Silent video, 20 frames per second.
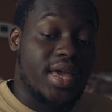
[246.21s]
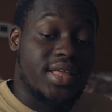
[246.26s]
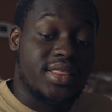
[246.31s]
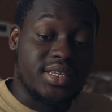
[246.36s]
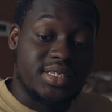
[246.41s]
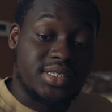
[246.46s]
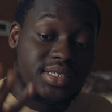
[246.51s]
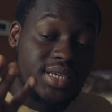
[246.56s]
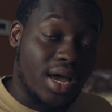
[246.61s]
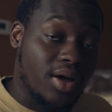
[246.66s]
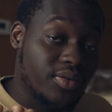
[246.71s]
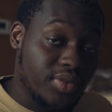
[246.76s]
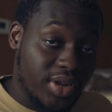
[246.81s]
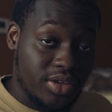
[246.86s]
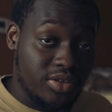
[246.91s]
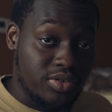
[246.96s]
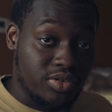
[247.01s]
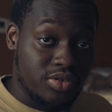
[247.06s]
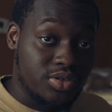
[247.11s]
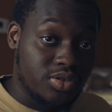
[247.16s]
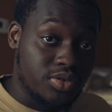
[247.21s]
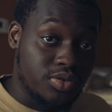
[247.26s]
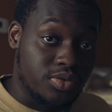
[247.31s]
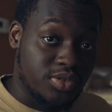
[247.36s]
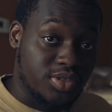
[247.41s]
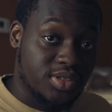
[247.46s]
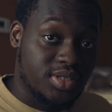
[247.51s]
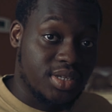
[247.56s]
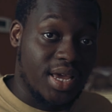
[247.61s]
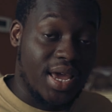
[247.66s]
The sound that you
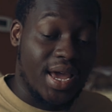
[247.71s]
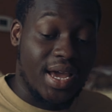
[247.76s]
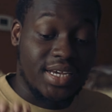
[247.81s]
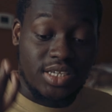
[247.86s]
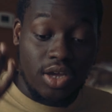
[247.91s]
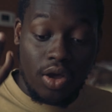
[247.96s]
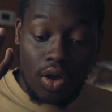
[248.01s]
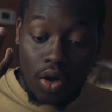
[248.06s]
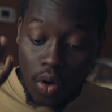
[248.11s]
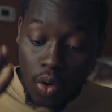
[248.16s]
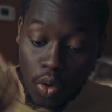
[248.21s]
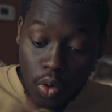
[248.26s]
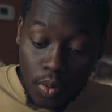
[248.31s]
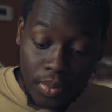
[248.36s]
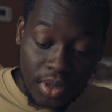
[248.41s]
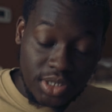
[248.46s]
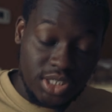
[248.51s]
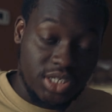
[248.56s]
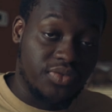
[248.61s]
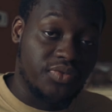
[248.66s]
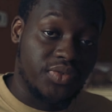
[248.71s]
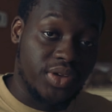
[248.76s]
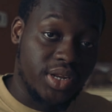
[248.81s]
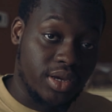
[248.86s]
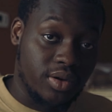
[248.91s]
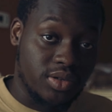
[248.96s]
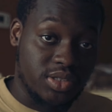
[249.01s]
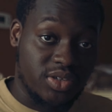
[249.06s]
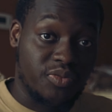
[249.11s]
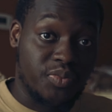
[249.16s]
used has a whole bunch of
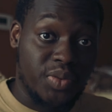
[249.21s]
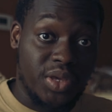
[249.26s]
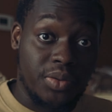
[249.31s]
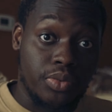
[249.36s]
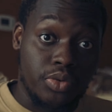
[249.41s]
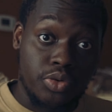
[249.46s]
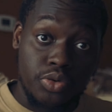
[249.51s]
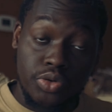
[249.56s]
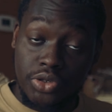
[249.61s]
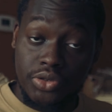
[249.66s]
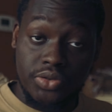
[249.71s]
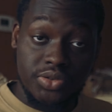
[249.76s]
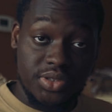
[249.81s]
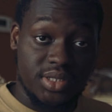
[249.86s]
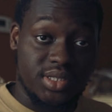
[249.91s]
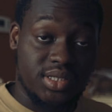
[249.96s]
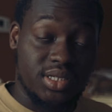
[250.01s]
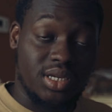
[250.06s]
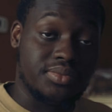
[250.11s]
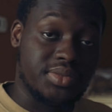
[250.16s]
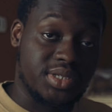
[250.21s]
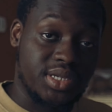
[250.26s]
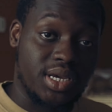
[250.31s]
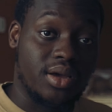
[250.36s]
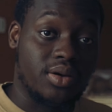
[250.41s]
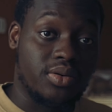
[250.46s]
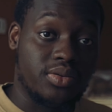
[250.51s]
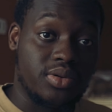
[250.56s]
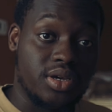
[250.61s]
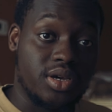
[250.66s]
videos of people who use the same
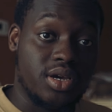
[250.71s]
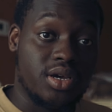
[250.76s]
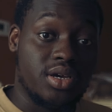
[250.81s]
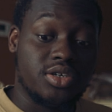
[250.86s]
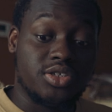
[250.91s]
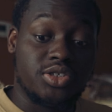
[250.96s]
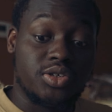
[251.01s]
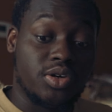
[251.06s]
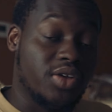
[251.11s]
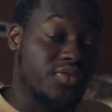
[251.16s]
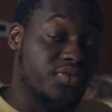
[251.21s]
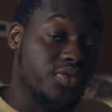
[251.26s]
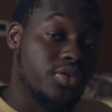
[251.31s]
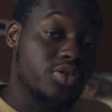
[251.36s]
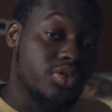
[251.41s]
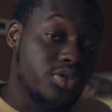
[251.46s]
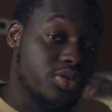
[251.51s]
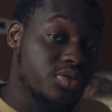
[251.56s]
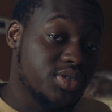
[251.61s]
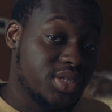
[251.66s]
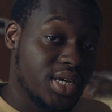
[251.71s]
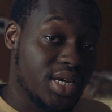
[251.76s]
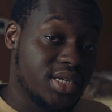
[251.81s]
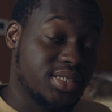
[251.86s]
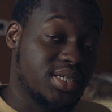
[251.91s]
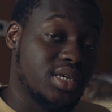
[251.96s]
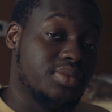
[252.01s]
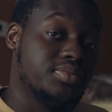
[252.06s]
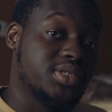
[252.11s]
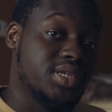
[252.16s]
sound. So if you use that
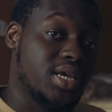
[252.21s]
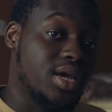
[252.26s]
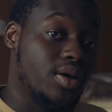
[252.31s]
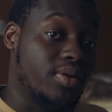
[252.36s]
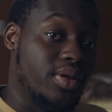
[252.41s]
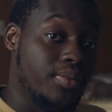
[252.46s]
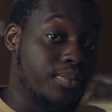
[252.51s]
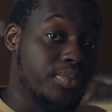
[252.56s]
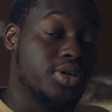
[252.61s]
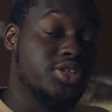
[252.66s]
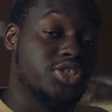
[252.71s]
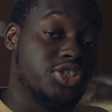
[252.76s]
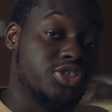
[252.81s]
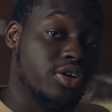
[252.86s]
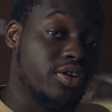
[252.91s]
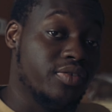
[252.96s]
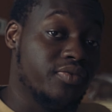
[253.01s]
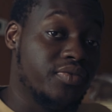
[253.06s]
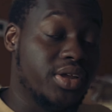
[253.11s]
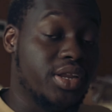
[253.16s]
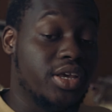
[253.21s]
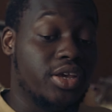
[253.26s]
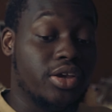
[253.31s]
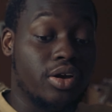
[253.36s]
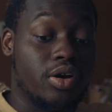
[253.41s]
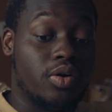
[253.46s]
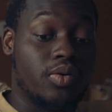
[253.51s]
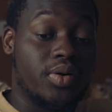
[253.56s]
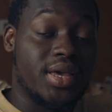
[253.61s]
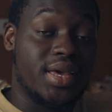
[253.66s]
same sound, it puts your
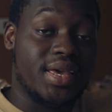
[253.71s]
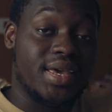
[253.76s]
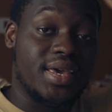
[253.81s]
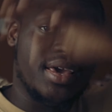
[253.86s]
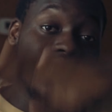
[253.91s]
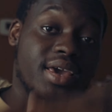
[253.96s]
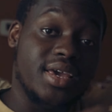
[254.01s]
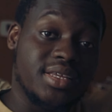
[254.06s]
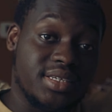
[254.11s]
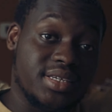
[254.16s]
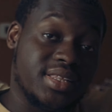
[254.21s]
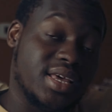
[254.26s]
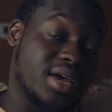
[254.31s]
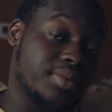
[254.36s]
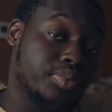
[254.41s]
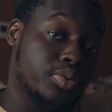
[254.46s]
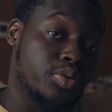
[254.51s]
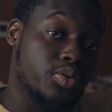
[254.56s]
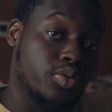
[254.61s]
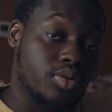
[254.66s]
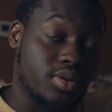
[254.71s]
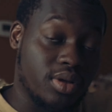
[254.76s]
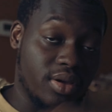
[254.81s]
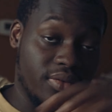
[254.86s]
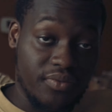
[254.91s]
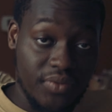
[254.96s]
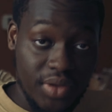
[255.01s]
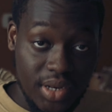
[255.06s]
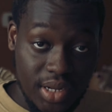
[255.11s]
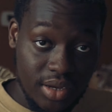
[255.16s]
video into that pool of
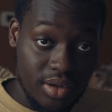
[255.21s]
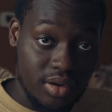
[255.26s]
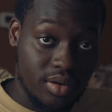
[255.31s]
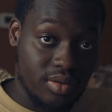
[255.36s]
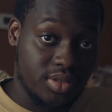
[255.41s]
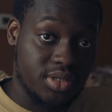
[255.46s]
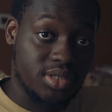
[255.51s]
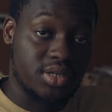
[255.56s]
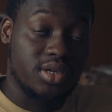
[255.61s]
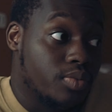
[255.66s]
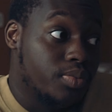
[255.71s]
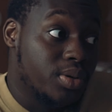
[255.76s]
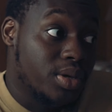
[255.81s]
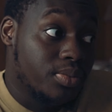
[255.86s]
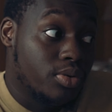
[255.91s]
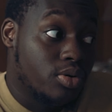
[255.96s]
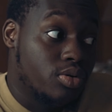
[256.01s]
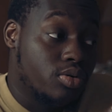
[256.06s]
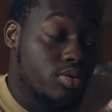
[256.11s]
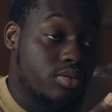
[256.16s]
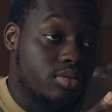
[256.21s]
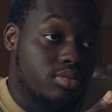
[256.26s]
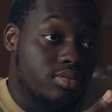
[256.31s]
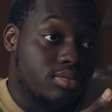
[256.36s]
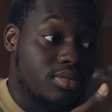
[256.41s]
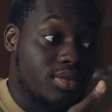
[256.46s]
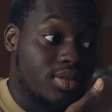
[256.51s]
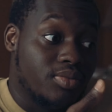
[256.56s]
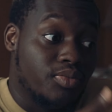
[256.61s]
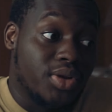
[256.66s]
videos. So people who
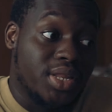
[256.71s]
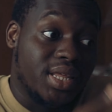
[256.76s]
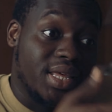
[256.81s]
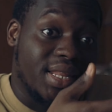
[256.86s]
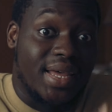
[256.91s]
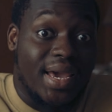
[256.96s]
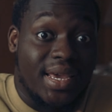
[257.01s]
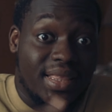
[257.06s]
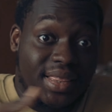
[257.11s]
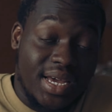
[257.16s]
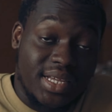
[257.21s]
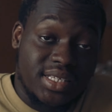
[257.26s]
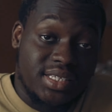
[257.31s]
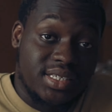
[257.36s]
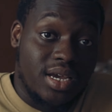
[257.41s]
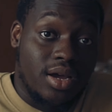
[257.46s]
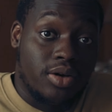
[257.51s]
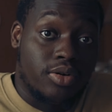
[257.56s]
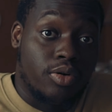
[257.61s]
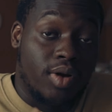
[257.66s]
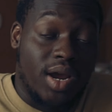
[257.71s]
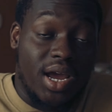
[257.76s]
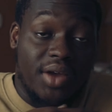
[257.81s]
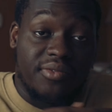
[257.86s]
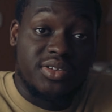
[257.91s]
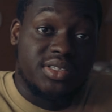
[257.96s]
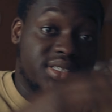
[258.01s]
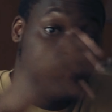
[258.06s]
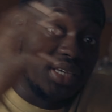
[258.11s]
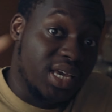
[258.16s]
really like that sound or
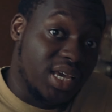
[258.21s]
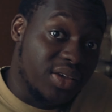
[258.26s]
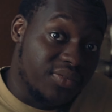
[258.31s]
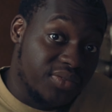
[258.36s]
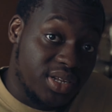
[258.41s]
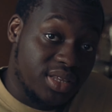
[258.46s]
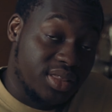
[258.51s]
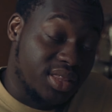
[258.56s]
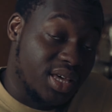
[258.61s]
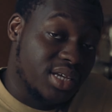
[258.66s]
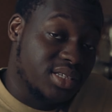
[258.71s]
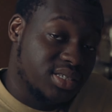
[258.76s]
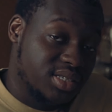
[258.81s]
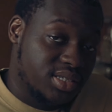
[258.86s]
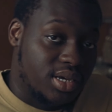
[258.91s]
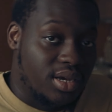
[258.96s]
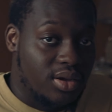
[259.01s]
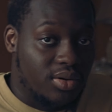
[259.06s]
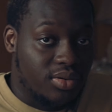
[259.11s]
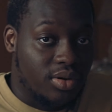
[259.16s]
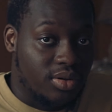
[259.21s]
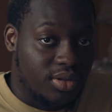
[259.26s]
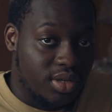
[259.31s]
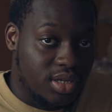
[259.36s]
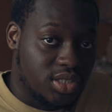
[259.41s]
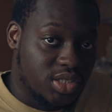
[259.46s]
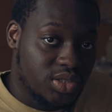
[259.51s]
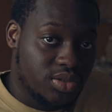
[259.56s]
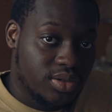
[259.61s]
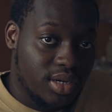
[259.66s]
have saved that sound on
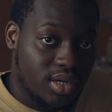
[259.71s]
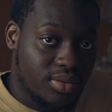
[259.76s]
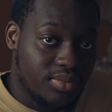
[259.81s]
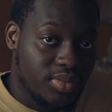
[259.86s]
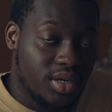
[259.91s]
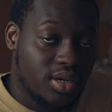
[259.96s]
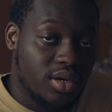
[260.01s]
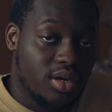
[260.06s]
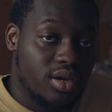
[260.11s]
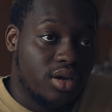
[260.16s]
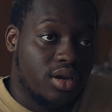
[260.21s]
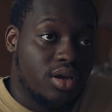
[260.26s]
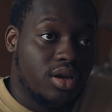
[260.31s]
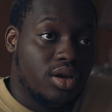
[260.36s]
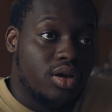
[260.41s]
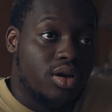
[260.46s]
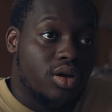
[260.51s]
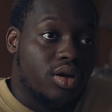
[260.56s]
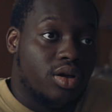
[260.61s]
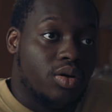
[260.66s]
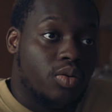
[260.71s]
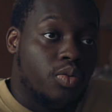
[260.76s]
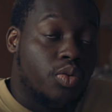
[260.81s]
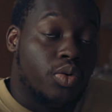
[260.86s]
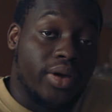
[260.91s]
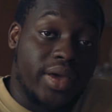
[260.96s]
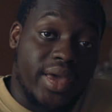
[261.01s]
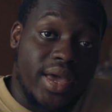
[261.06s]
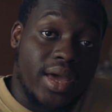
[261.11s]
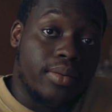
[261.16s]
Instagram
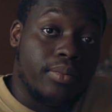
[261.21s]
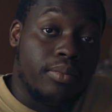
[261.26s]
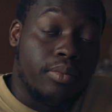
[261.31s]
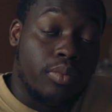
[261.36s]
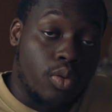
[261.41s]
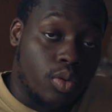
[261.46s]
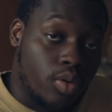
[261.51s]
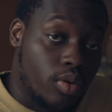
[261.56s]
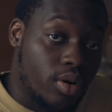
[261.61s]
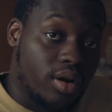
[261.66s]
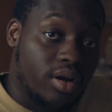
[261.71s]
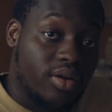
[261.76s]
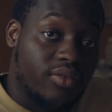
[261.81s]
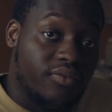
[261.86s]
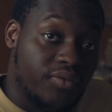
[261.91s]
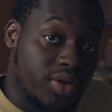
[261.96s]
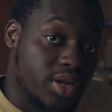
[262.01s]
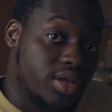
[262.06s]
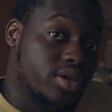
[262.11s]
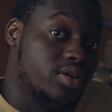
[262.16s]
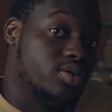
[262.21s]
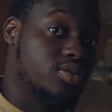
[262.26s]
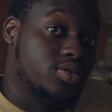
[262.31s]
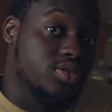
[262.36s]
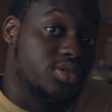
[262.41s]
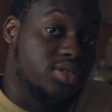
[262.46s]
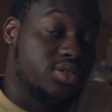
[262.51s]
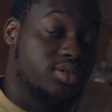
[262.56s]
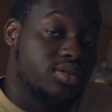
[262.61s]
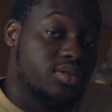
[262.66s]
will get more
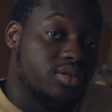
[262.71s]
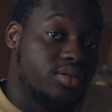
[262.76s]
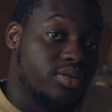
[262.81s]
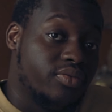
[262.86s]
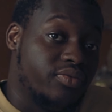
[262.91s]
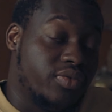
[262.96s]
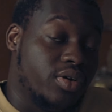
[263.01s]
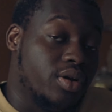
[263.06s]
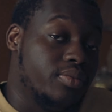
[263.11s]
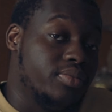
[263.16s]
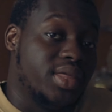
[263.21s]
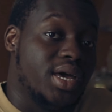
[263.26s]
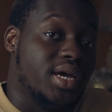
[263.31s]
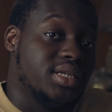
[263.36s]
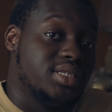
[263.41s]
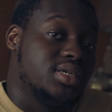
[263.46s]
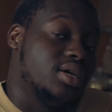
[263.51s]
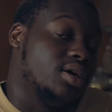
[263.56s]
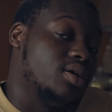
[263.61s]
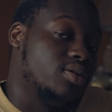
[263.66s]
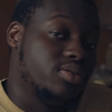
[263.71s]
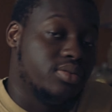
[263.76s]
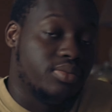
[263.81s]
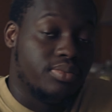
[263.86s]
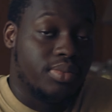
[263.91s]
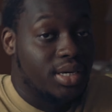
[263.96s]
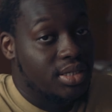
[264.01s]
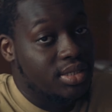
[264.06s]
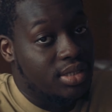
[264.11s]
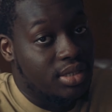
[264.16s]
videos from that sound,
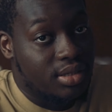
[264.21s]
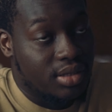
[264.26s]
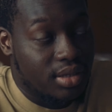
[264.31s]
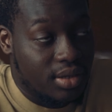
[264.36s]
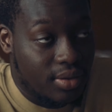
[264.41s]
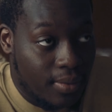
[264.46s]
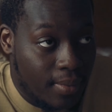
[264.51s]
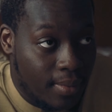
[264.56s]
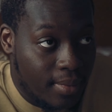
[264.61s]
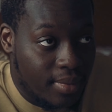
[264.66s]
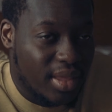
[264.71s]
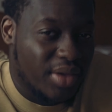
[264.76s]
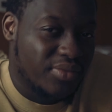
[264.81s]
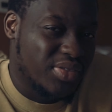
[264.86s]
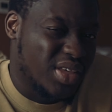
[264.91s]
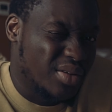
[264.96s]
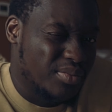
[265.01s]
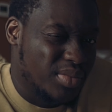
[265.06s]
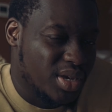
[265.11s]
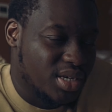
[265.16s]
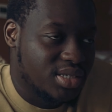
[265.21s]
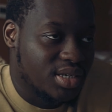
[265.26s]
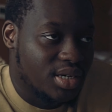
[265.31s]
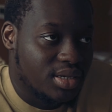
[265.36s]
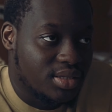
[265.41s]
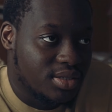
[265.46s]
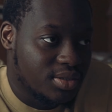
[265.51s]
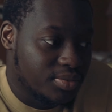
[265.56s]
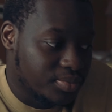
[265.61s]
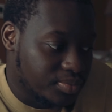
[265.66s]
basically, if that makes
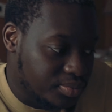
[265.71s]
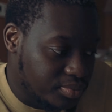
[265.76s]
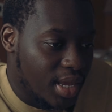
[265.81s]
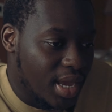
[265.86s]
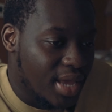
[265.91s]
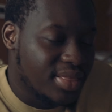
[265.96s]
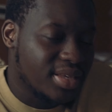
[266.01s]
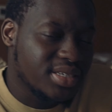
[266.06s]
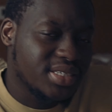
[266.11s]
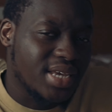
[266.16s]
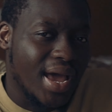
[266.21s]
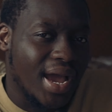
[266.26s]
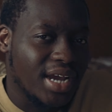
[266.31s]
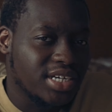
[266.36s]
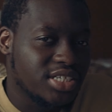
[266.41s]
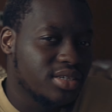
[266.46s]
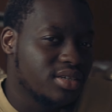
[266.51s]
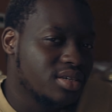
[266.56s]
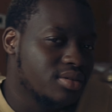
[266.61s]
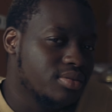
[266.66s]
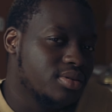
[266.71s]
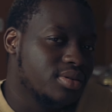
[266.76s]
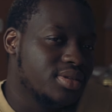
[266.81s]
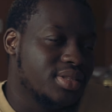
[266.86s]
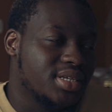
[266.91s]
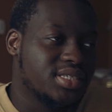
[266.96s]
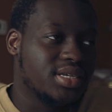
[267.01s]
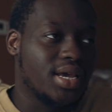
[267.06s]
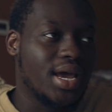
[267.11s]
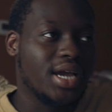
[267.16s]
sense. And this actually
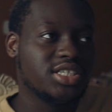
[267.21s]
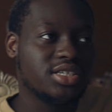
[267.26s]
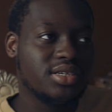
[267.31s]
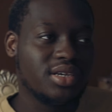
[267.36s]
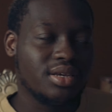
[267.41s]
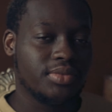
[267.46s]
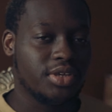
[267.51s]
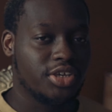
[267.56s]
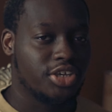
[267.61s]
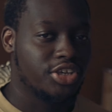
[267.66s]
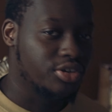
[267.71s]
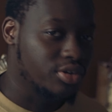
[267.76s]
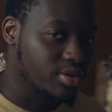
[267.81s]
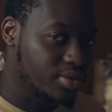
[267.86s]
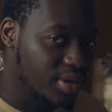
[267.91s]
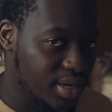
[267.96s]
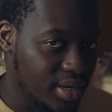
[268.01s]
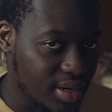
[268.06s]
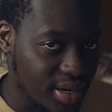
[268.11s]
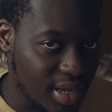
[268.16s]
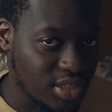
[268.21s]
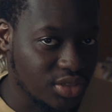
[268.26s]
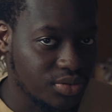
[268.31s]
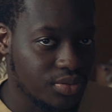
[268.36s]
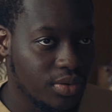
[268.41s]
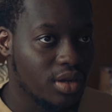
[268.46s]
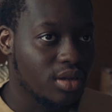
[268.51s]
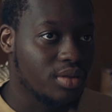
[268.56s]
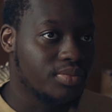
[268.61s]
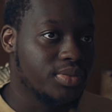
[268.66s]
can be curated as
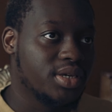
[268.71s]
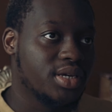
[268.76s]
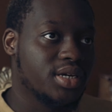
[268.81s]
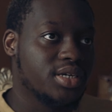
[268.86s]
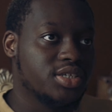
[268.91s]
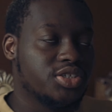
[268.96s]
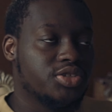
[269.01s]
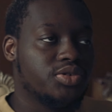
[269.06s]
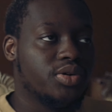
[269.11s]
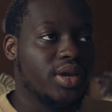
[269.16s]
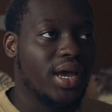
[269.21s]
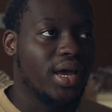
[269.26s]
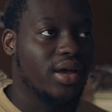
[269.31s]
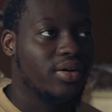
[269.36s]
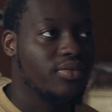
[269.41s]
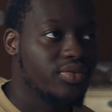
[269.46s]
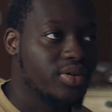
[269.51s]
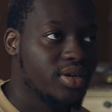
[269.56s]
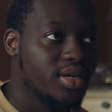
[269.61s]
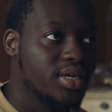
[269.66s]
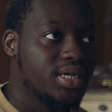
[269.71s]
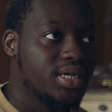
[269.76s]
well, because you have